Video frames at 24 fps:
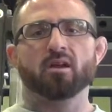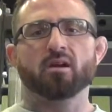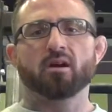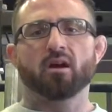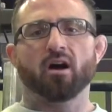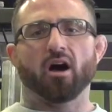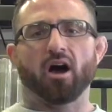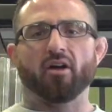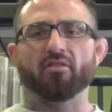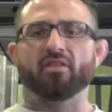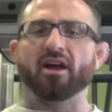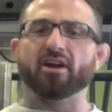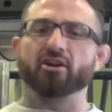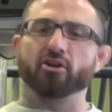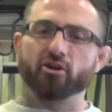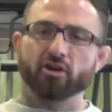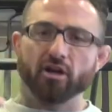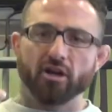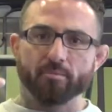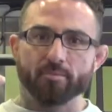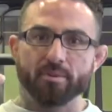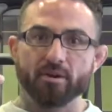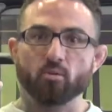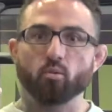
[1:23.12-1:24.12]
that you're
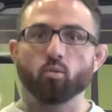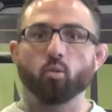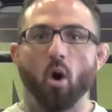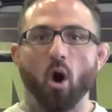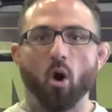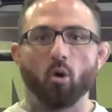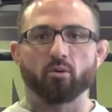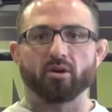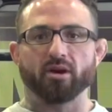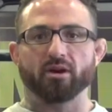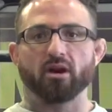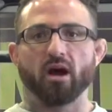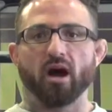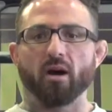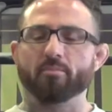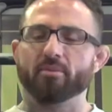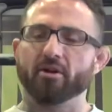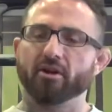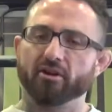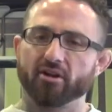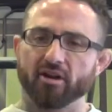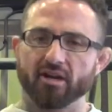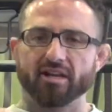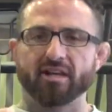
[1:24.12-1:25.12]
going to be woken up,
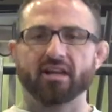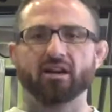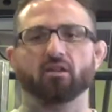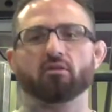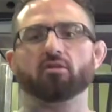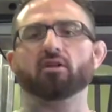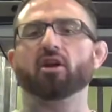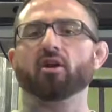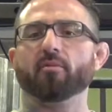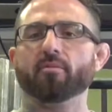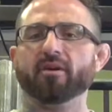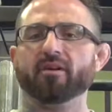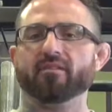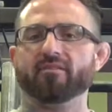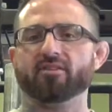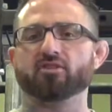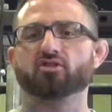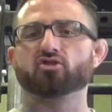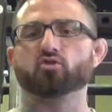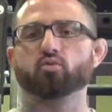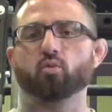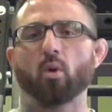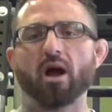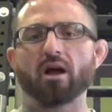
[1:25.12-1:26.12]
that you're going to get a little bit of
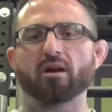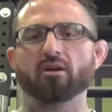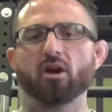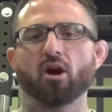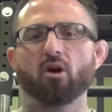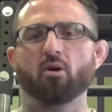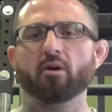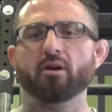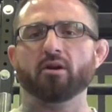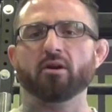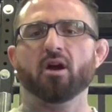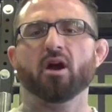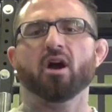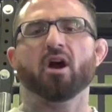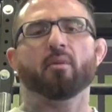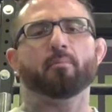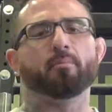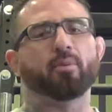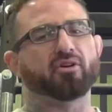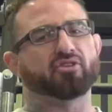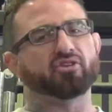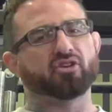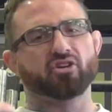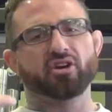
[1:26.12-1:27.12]
a sweat going,
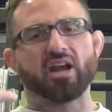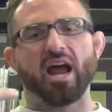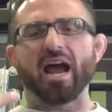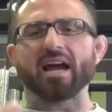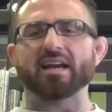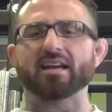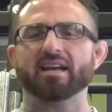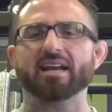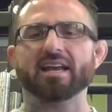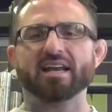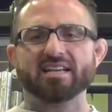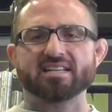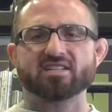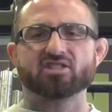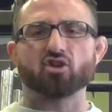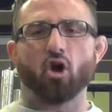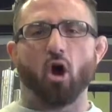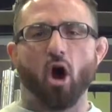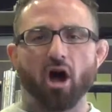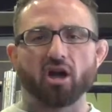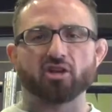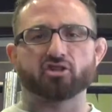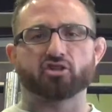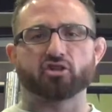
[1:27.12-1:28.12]
but you're not going to
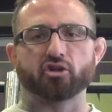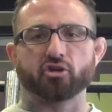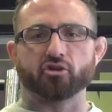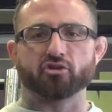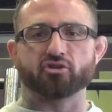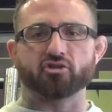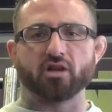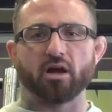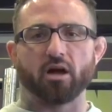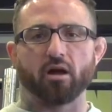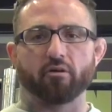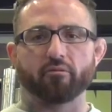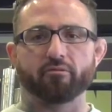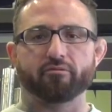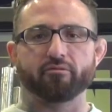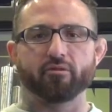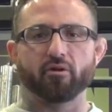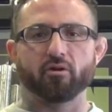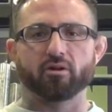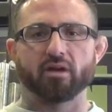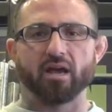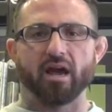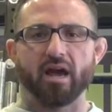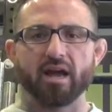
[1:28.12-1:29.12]
exhaust yourself,
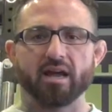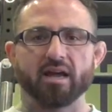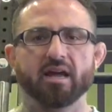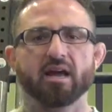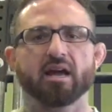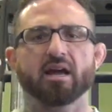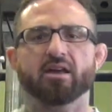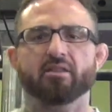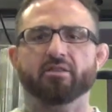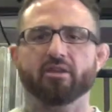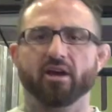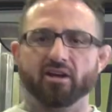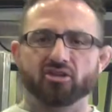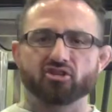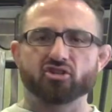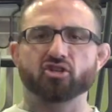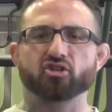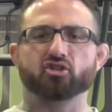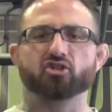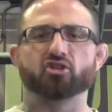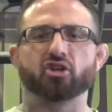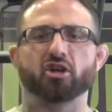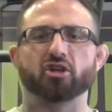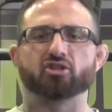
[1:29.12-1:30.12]
okay? This
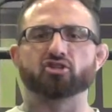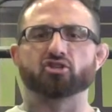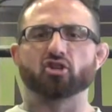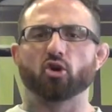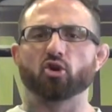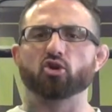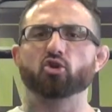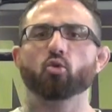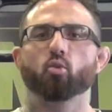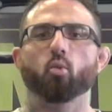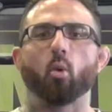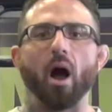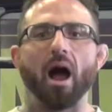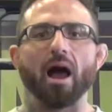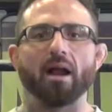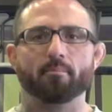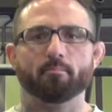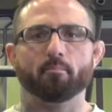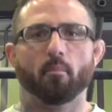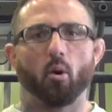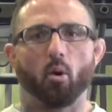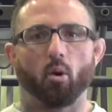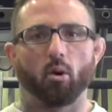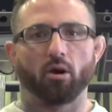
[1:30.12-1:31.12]
is just so you
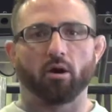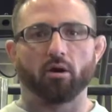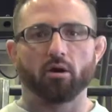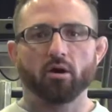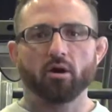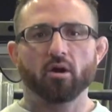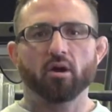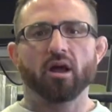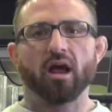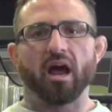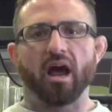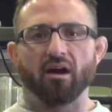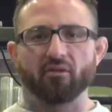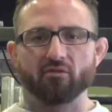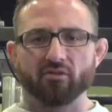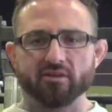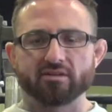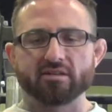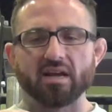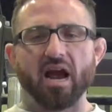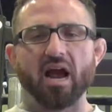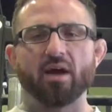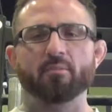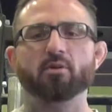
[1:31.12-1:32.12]
want more.
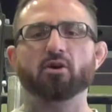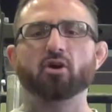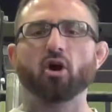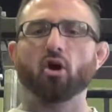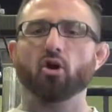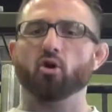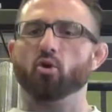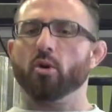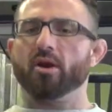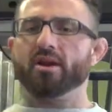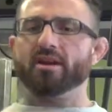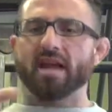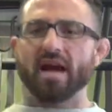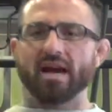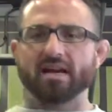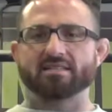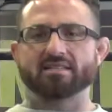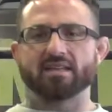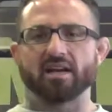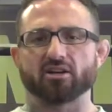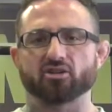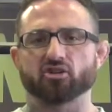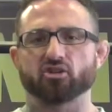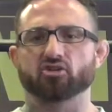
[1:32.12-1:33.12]
Every time you go to a
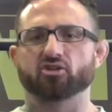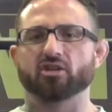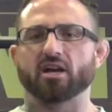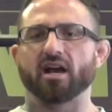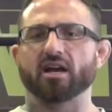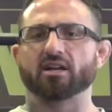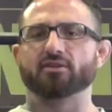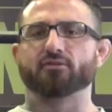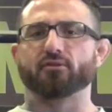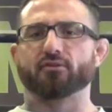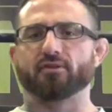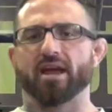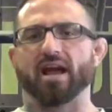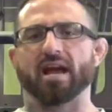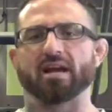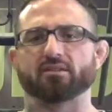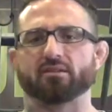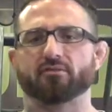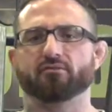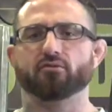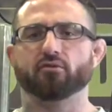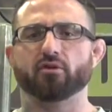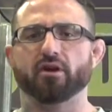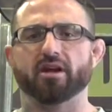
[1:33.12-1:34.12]
next exercise for the
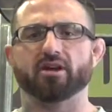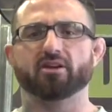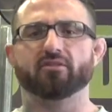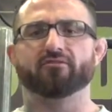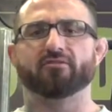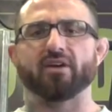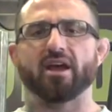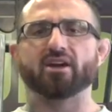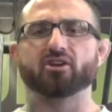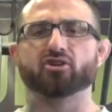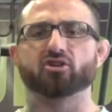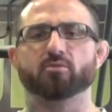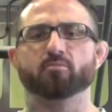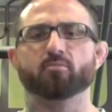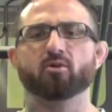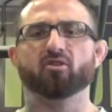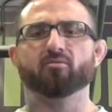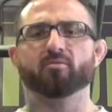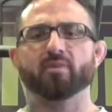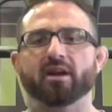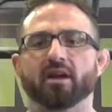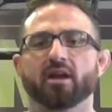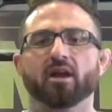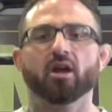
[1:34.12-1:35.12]
activation
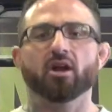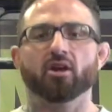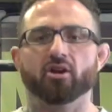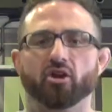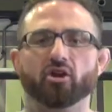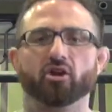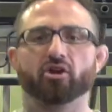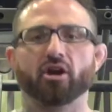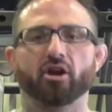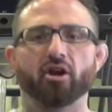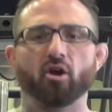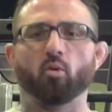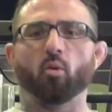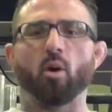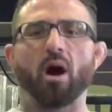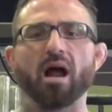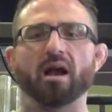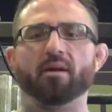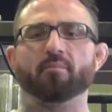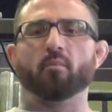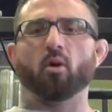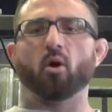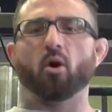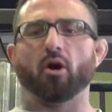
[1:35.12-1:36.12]
movement, you're going to
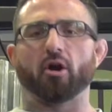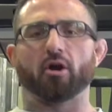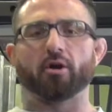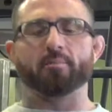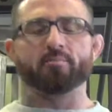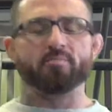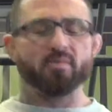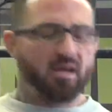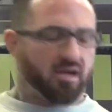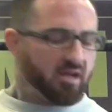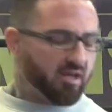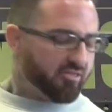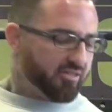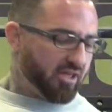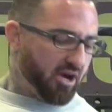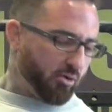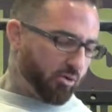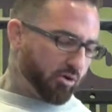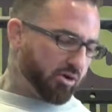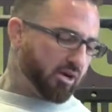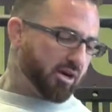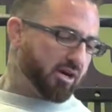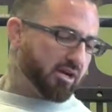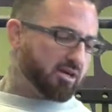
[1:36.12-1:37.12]
want more.
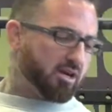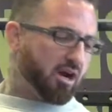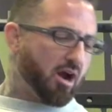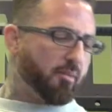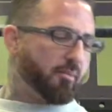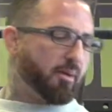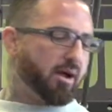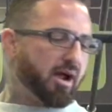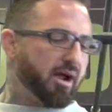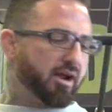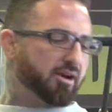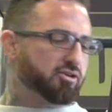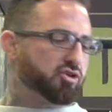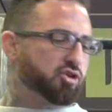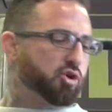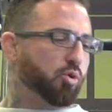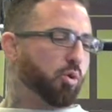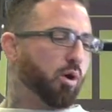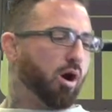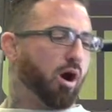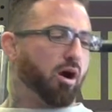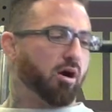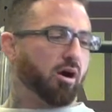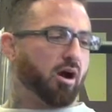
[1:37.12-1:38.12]
Then we're going to come on
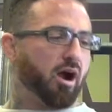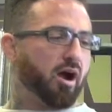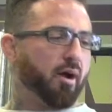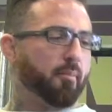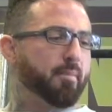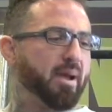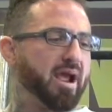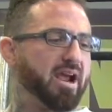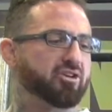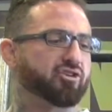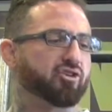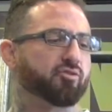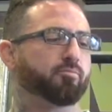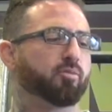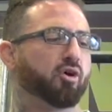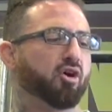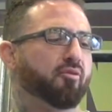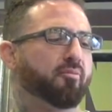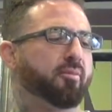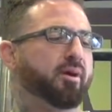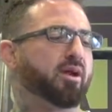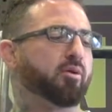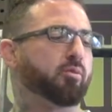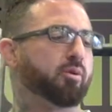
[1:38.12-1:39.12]
to our major
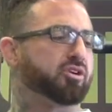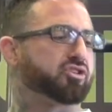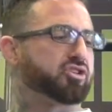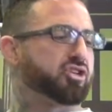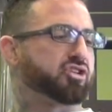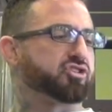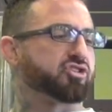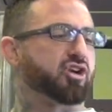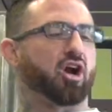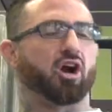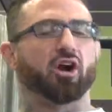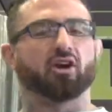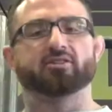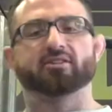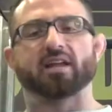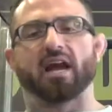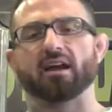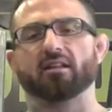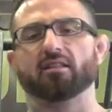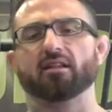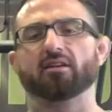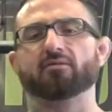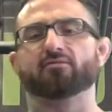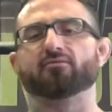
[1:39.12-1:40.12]
movement, which is our
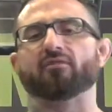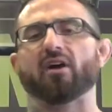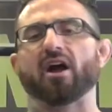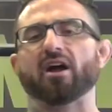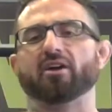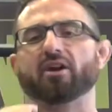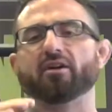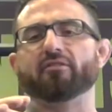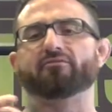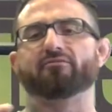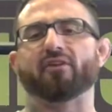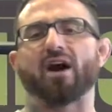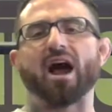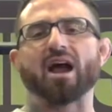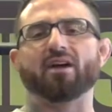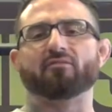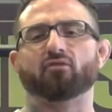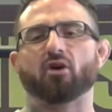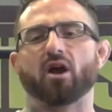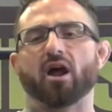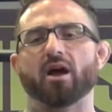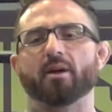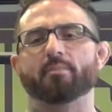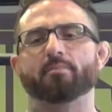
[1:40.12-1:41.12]
deadlift. Find our
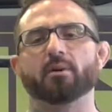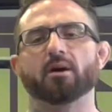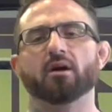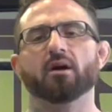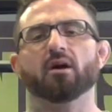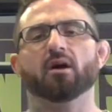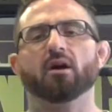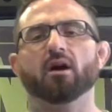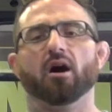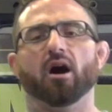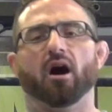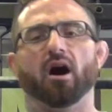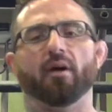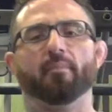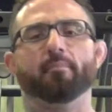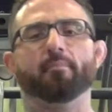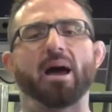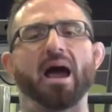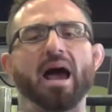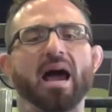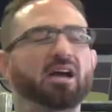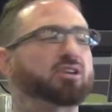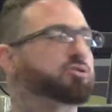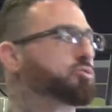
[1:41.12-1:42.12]
5 rep
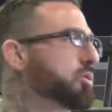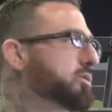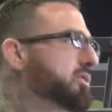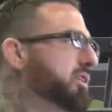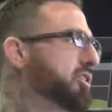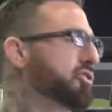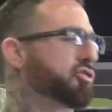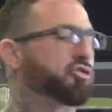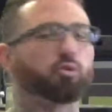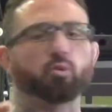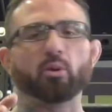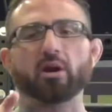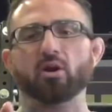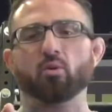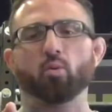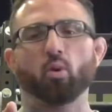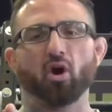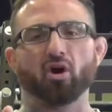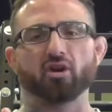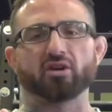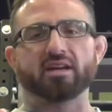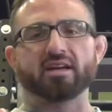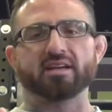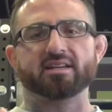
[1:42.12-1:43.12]
max within 3
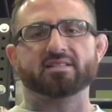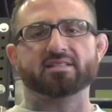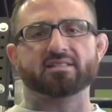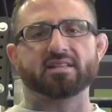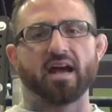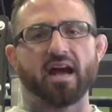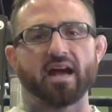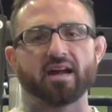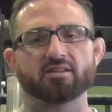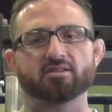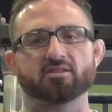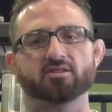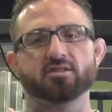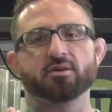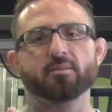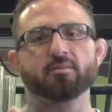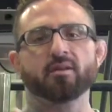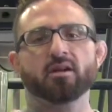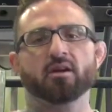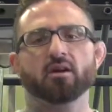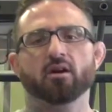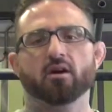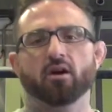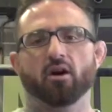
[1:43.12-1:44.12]
working sets,
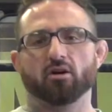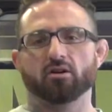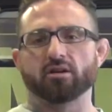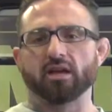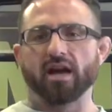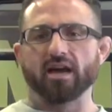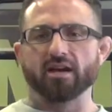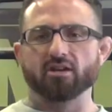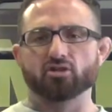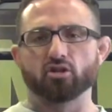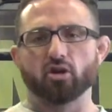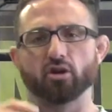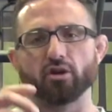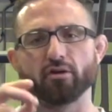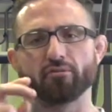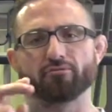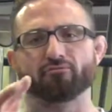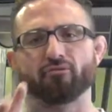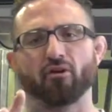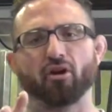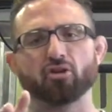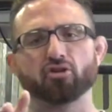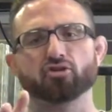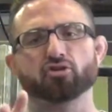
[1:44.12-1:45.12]
okay? So your
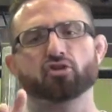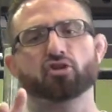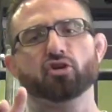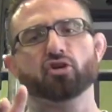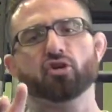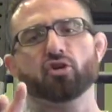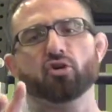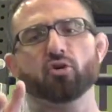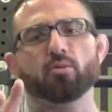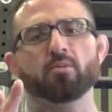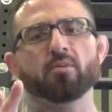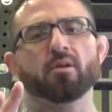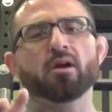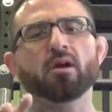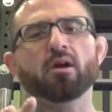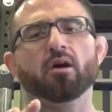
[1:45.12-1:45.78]
first 2